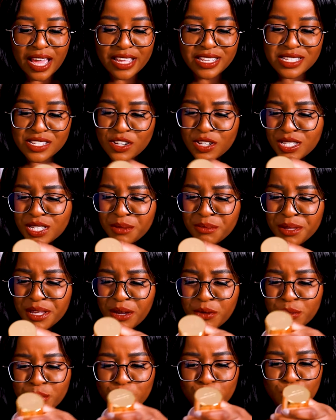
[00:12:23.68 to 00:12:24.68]
It's not
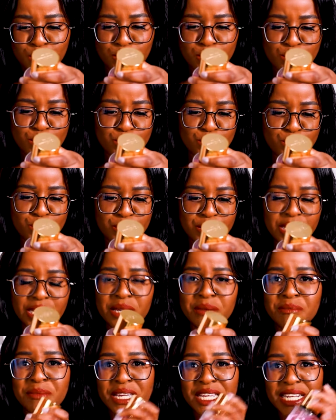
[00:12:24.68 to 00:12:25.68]
something I would go to
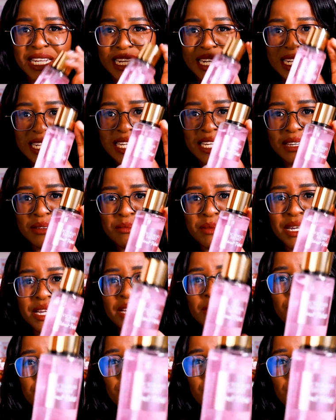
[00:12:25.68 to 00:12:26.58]
immediately, but it